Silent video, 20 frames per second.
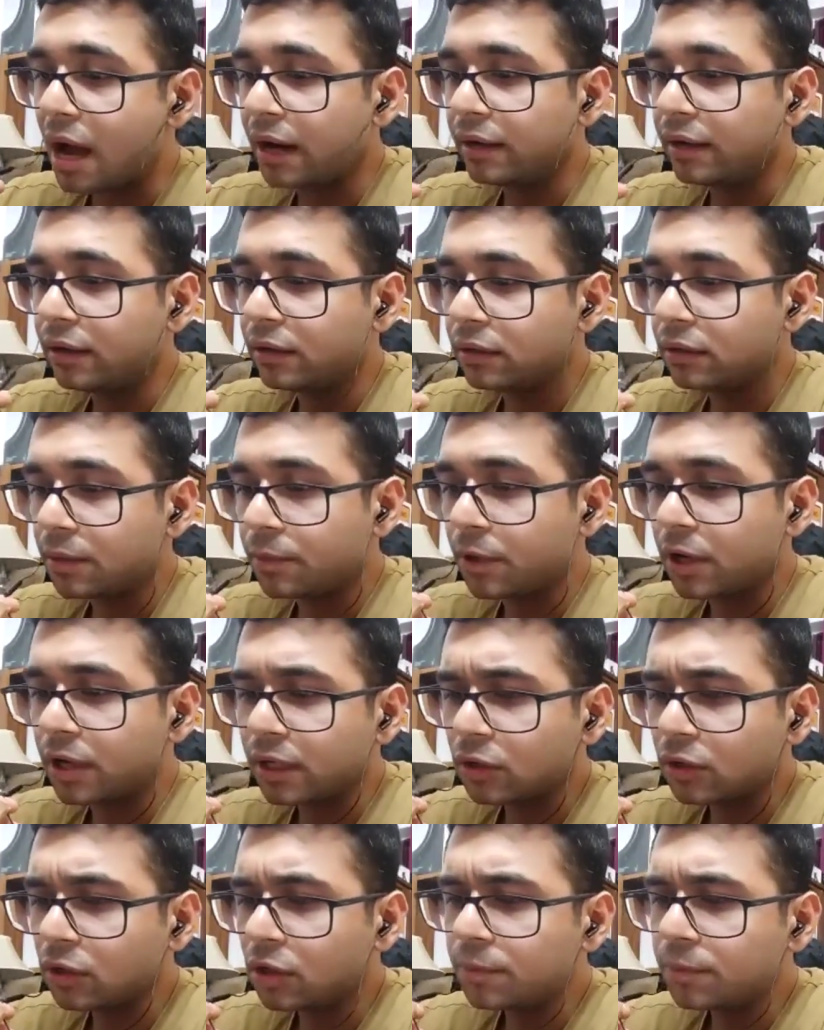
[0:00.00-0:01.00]
And the
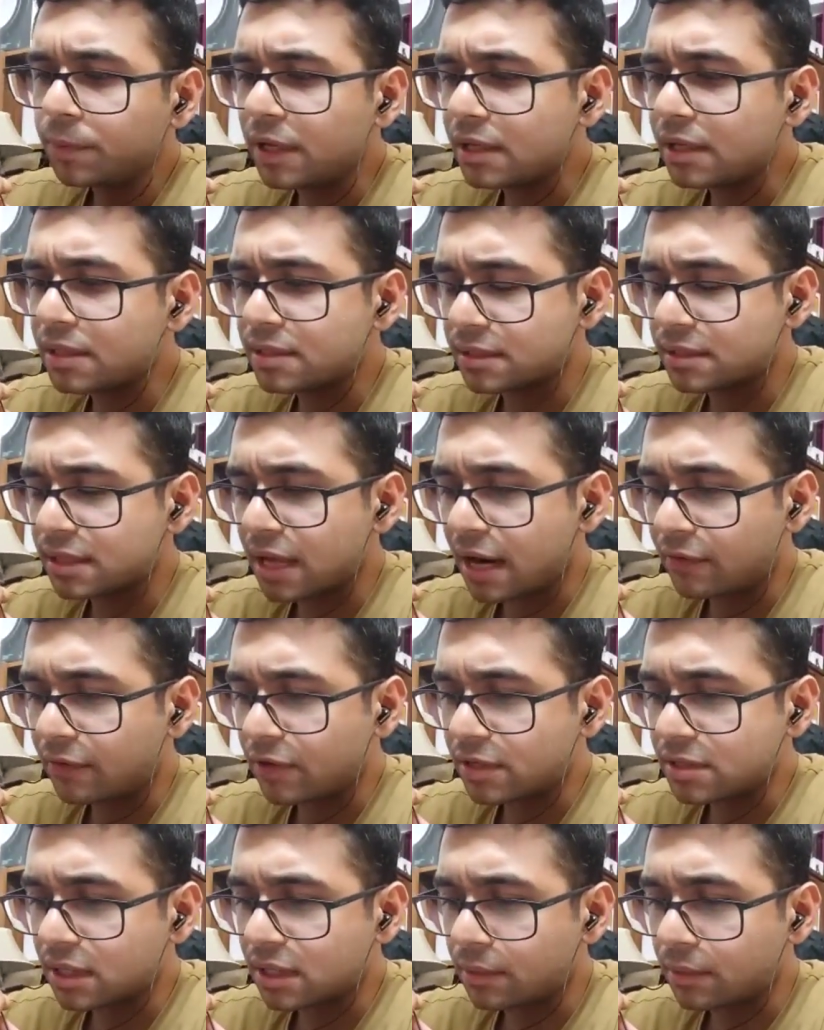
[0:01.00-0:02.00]
particular piece
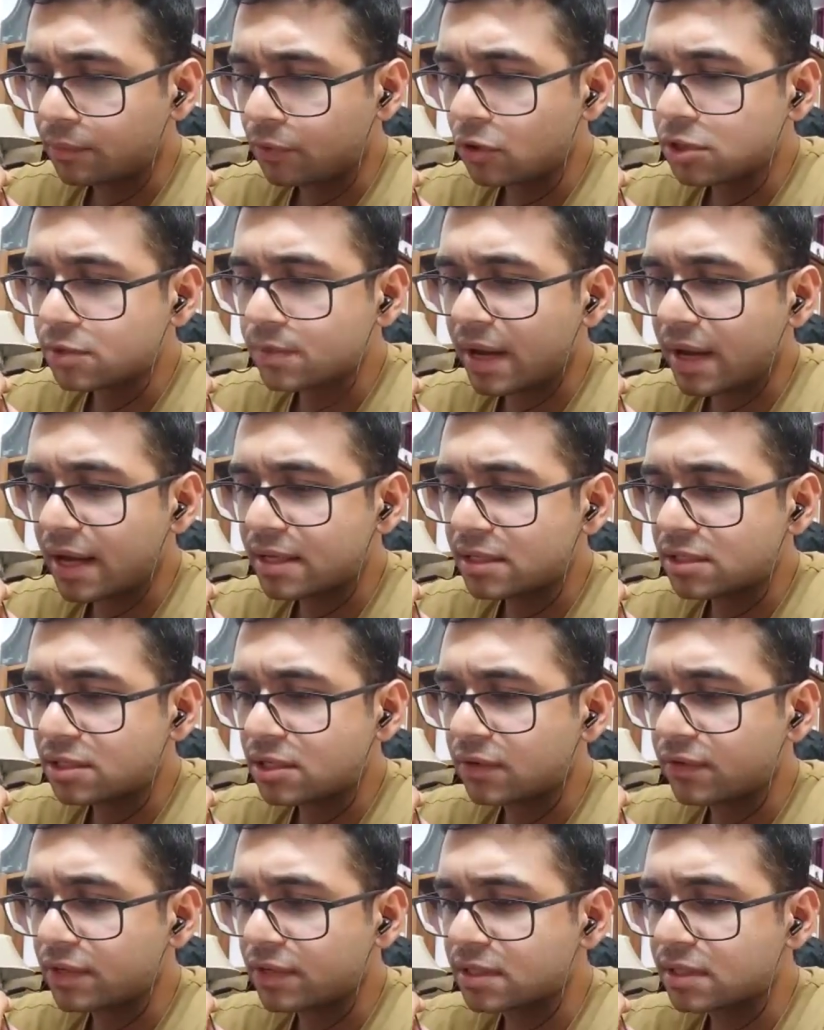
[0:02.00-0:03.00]
that was composed by
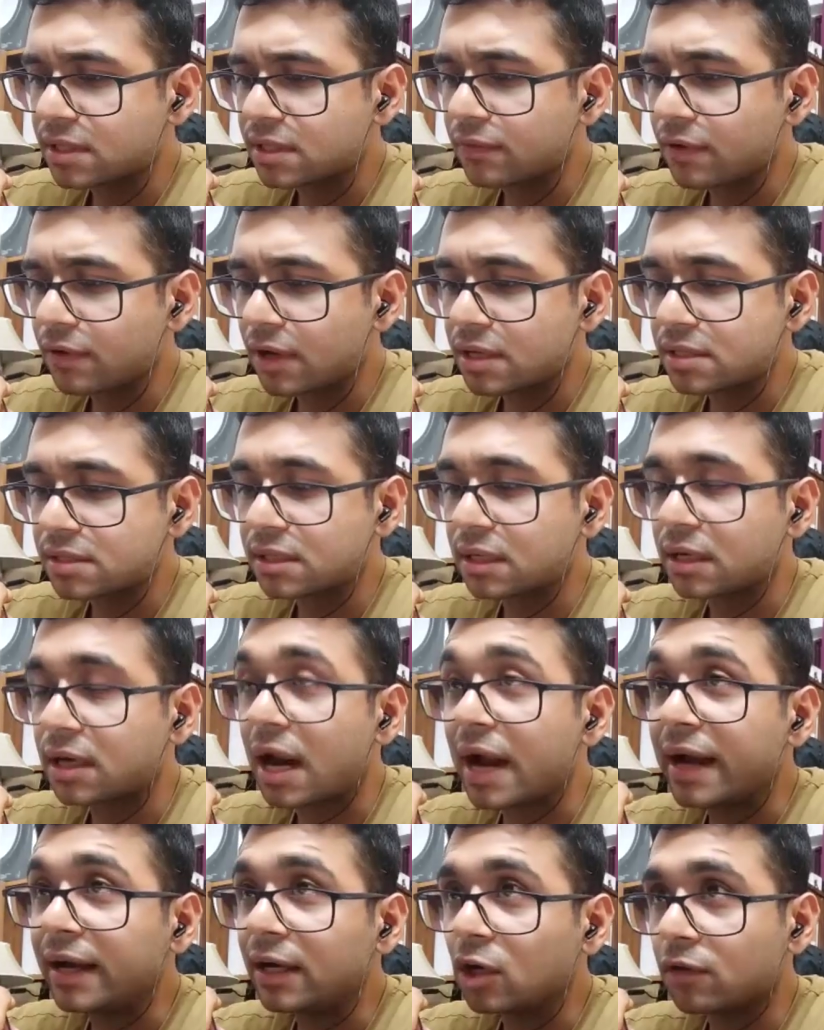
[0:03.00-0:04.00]
Stravinsky was
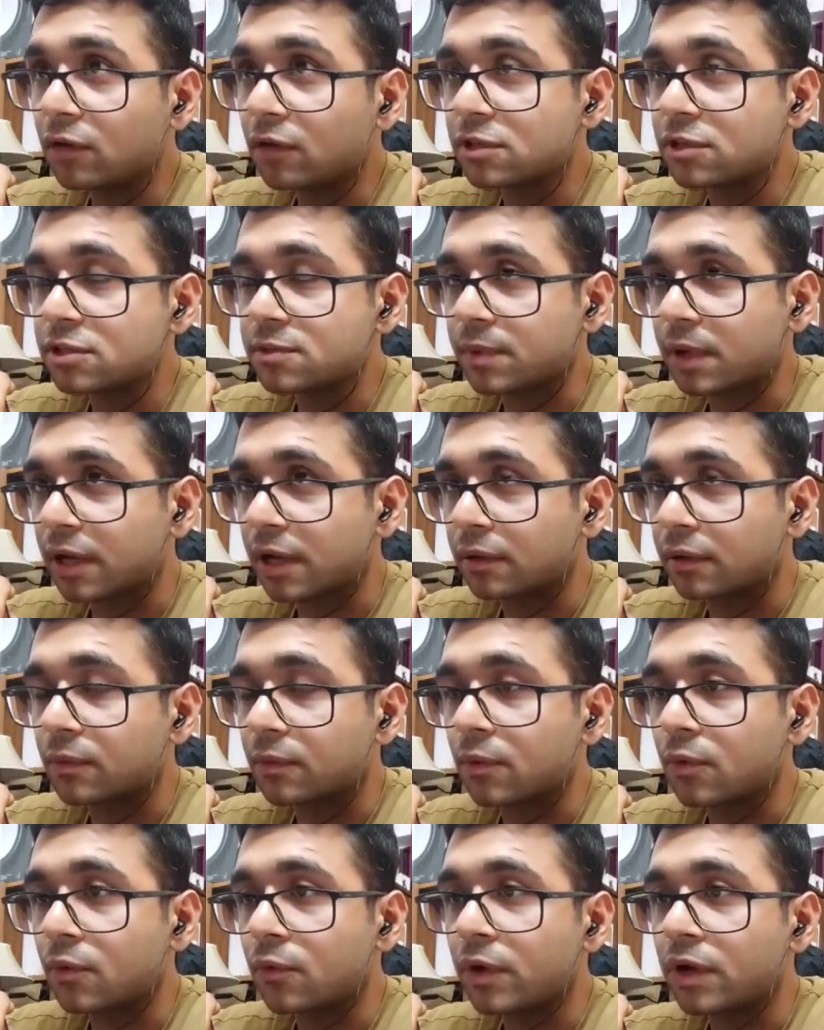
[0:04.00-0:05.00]
The Rite of the
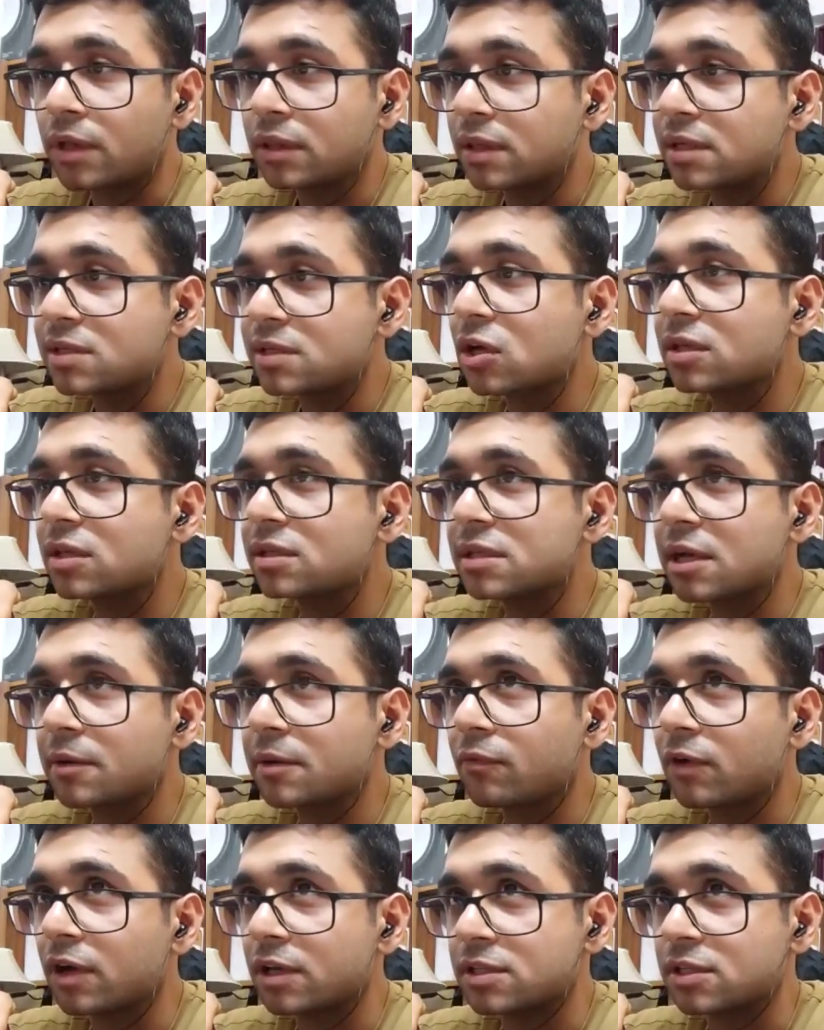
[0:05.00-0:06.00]
Spring, where this
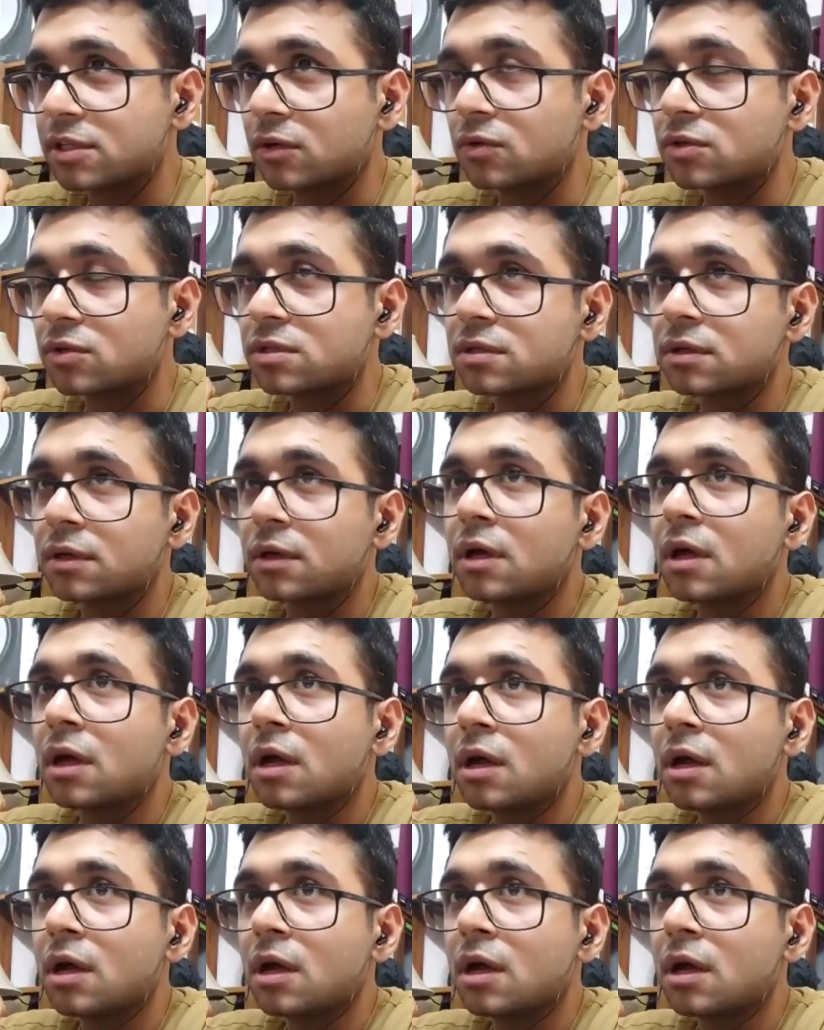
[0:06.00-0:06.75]
concept was used.